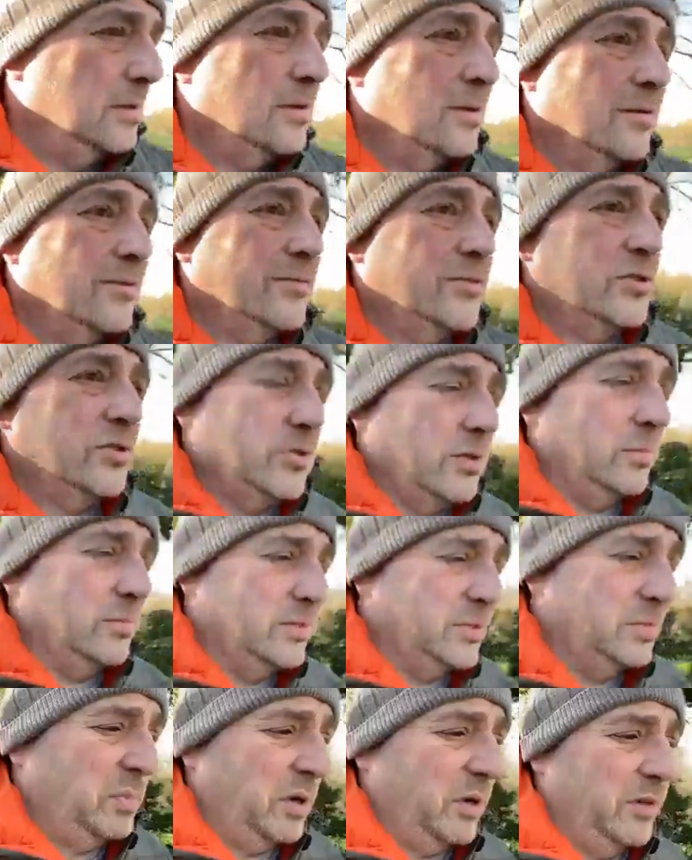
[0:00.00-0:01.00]
I've
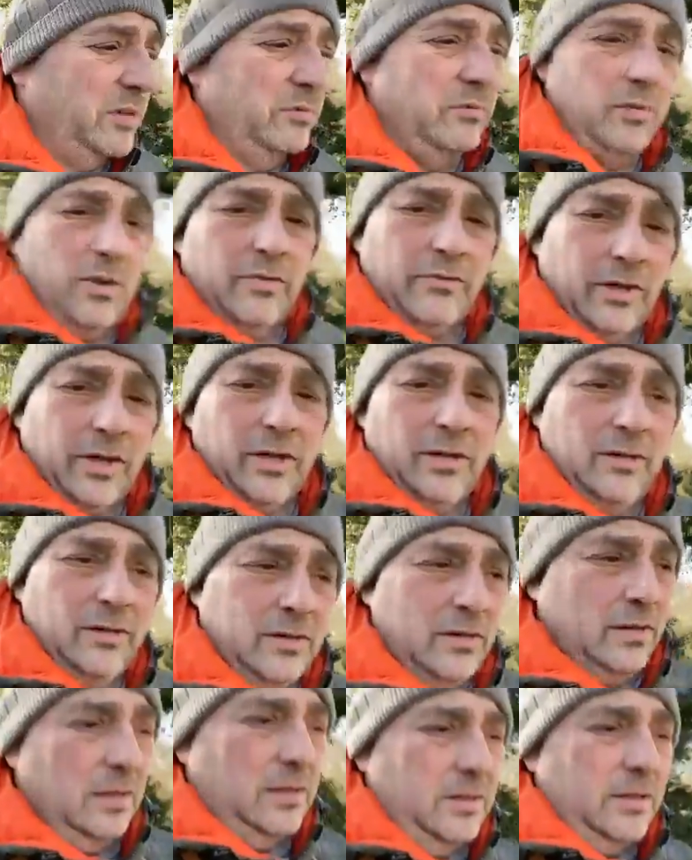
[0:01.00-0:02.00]
stopped by the river.
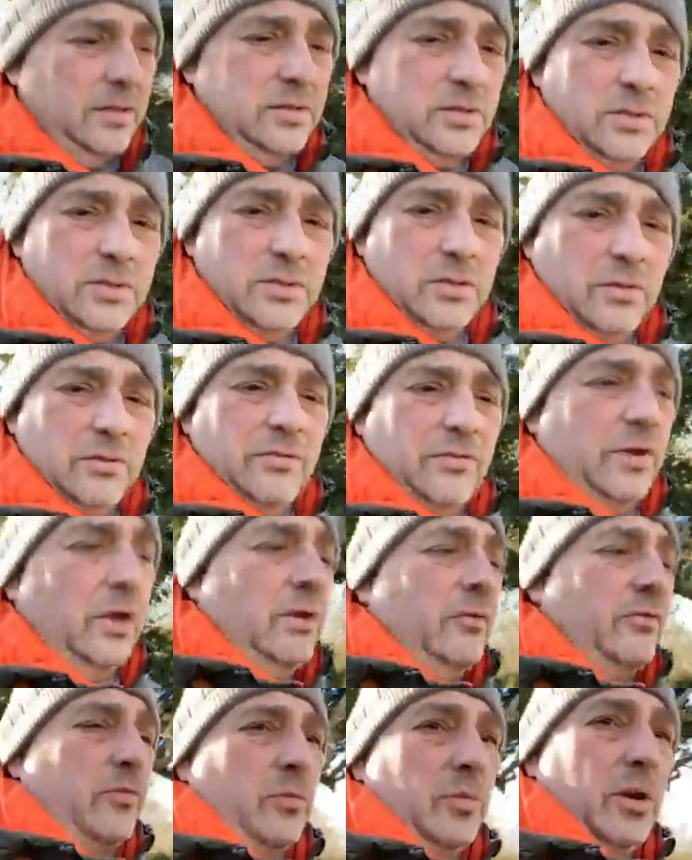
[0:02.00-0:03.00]
This is not
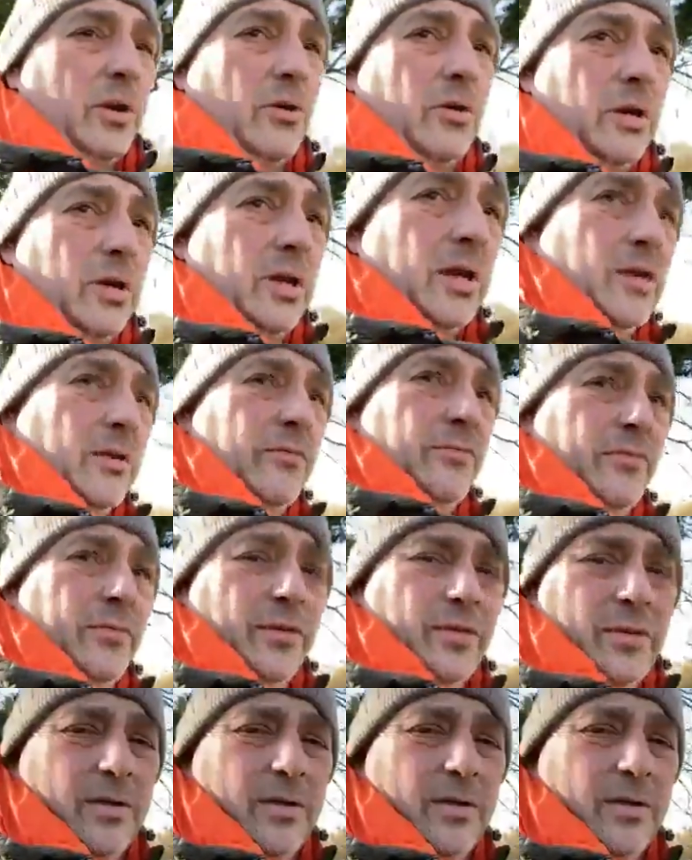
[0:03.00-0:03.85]
far from where I live,